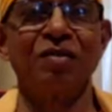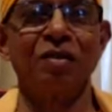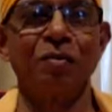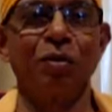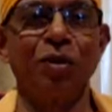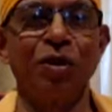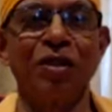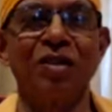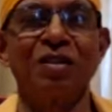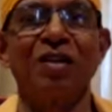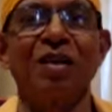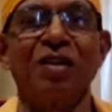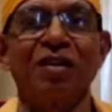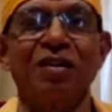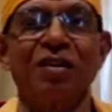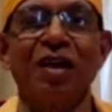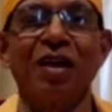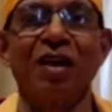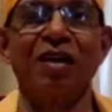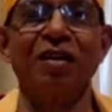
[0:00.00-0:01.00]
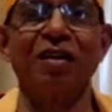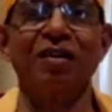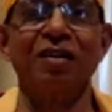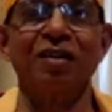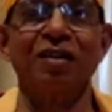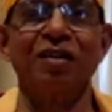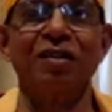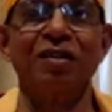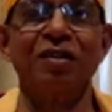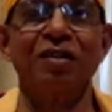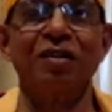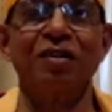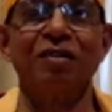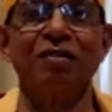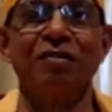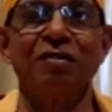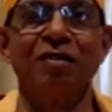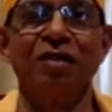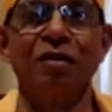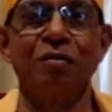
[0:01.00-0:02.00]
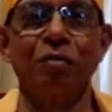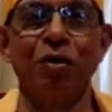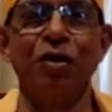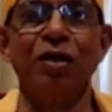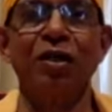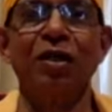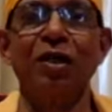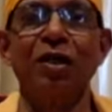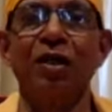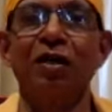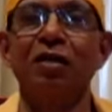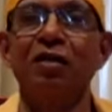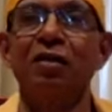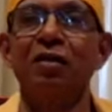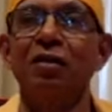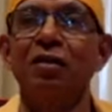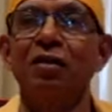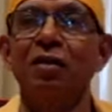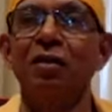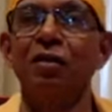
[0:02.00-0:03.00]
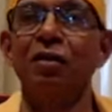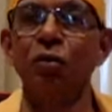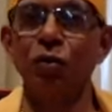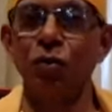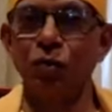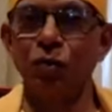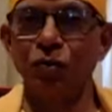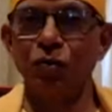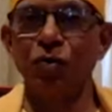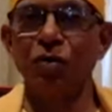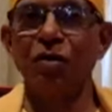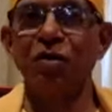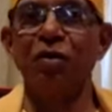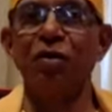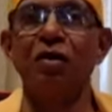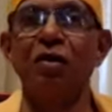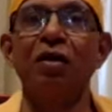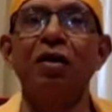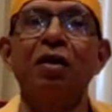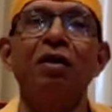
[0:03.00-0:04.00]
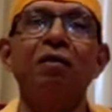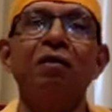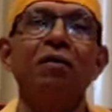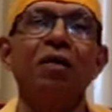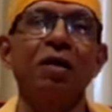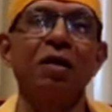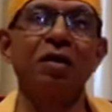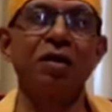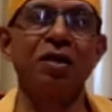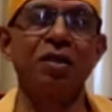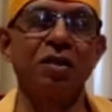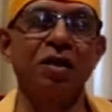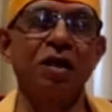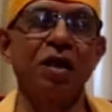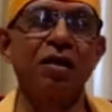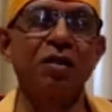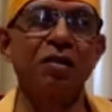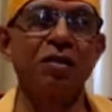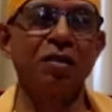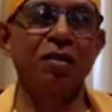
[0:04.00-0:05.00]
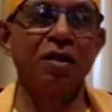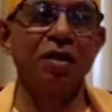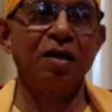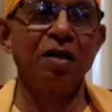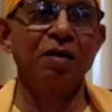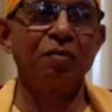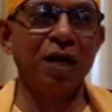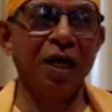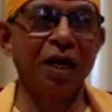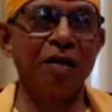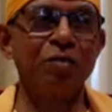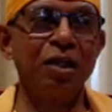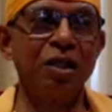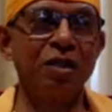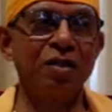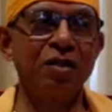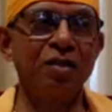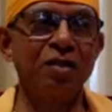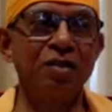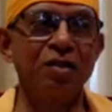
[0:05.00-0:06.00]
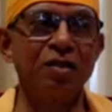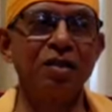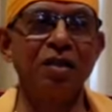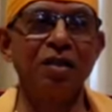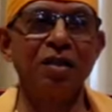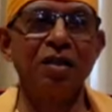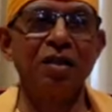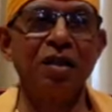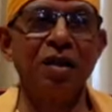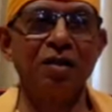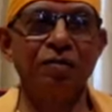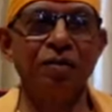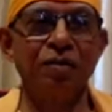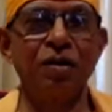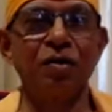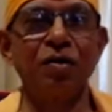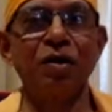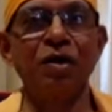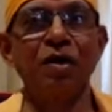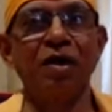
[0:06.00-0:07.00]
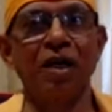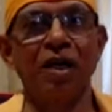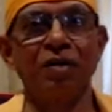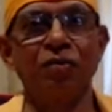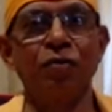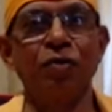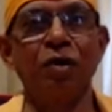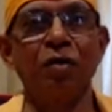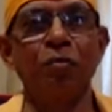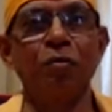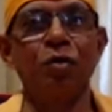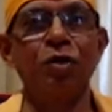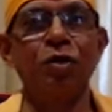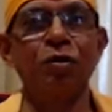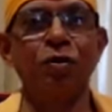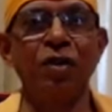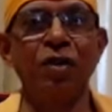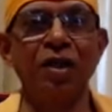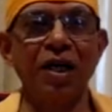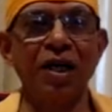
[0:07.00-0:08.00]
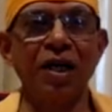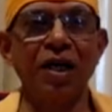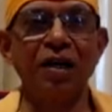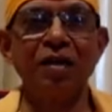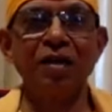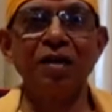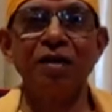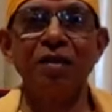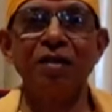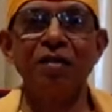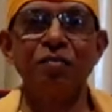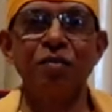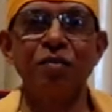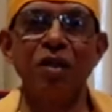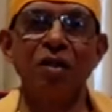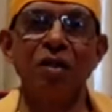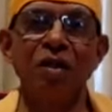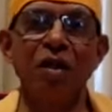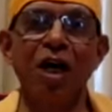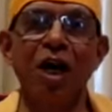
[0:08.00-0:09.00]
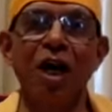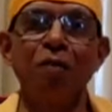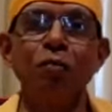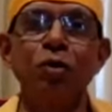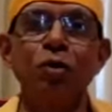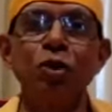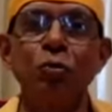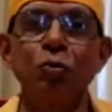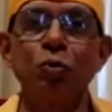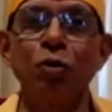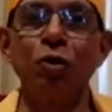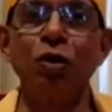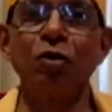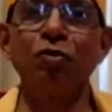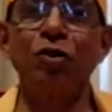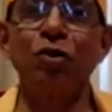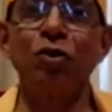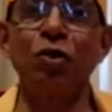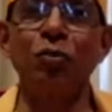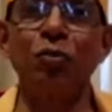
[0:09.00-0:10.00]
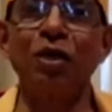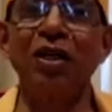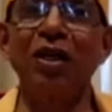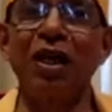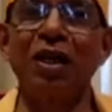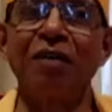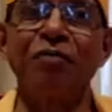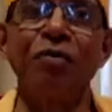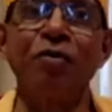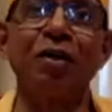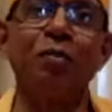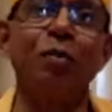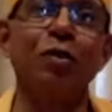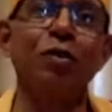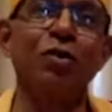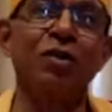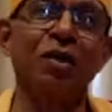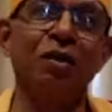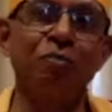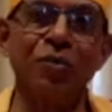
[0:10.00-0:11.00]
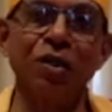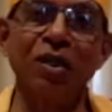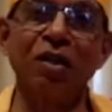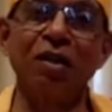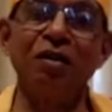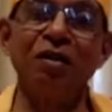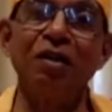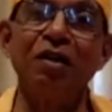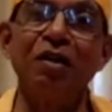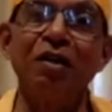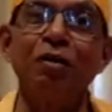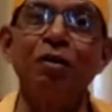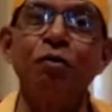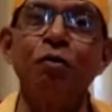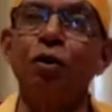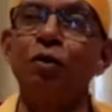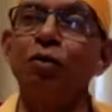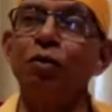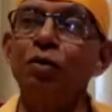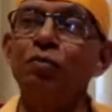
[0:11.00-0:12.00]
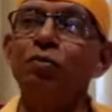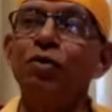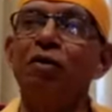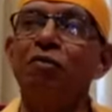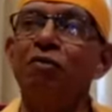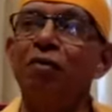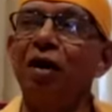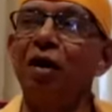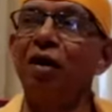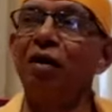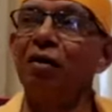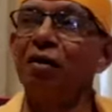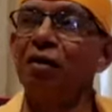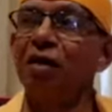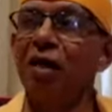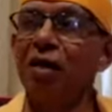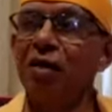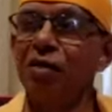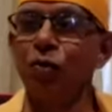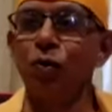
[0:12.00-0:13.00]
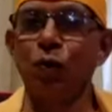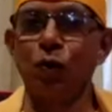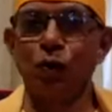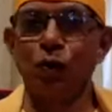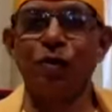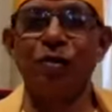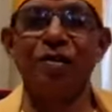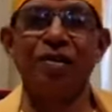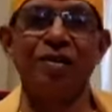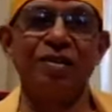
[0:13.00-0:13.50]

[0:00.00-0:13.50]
The body is like that. The body can go haywire, its health parameters. If you are not careful about our diet, how much more we should be careful about something over which we have very little control.